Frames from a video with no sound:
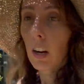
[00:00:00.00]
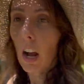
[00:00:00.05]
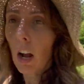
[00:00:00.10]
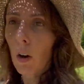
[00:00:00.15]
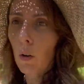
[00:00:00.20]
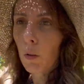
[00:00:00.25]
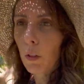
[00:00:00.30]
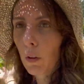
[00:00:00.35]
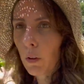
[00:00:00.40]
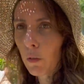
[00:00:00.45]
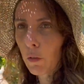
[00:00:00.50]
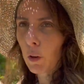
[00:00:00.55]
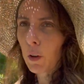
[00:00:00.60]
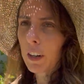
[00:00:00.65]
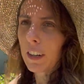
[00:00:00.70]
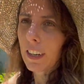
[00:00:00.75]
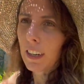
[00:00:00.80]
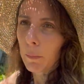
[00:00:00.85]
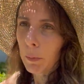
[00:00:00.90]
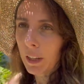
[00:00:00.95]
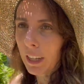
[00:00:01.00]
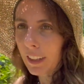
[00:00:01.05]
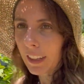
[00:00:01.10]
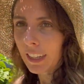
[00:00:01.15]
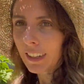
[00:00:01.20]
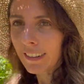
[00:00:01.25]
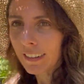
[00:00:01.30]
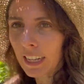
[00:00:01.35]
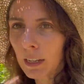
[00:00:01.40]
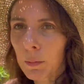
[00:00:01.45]
oh, the Florida Native Plant
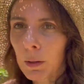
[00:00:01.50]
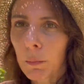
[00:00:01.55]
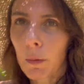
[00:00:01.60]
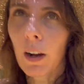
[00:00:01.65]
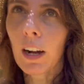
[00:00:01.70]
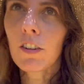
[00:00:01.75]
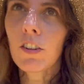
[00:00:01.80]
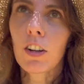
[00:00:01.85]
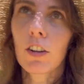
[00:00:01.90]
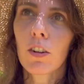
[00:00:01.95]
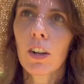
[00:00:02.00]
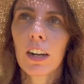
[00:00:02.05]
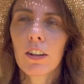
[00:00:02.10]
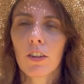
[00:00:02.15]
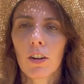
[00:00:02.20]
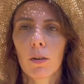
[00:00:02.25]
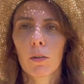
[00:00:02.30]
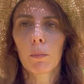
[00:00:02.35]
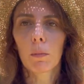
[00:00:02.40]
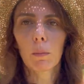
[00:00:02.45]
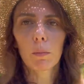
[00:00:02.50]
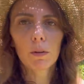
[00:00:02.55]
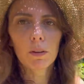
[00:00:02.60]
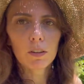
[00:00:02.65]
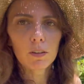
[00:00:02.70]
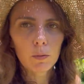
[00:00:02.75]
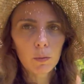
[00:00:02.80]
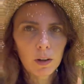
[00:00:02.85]
Landscaping Project. You guys all remember this